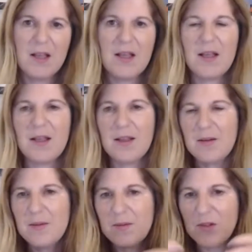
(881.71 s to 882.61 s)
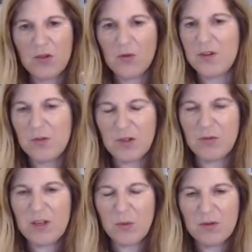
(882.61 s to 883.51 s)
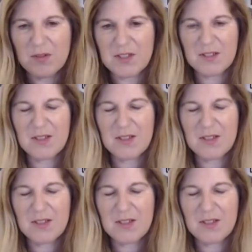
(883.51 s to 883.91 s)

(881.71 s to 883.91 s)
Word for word: uh, you, you, you really won't